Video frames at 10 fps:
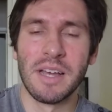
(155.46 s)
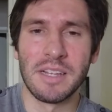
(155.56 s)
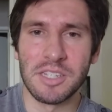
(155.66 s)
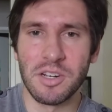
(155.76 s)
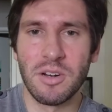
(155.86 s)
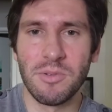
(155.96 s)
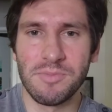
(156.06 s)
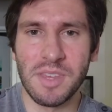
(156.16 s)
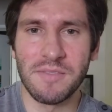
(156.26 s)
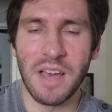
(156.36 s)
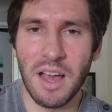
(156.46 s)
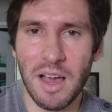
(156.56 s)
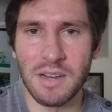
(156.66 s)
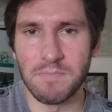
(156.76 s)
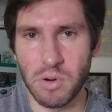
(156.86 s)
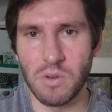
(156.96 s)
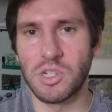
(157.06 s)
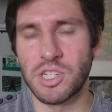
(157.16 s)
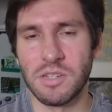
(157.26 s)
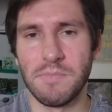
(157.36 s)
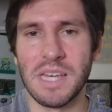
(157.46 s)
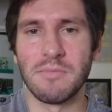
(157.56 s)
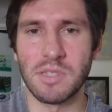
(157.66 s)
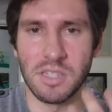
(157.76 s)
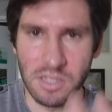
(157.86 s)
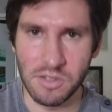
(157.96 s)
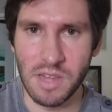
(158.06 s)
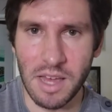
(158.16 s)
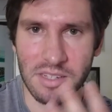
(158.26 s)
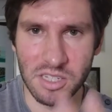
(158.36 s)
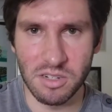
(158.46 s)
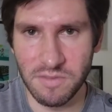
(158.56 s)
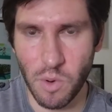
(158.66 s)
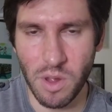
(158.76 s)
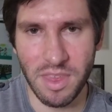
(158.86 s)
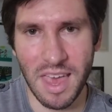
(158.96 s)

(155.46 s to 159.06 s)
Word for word: And so they've got an approach to be able to do that and so forth.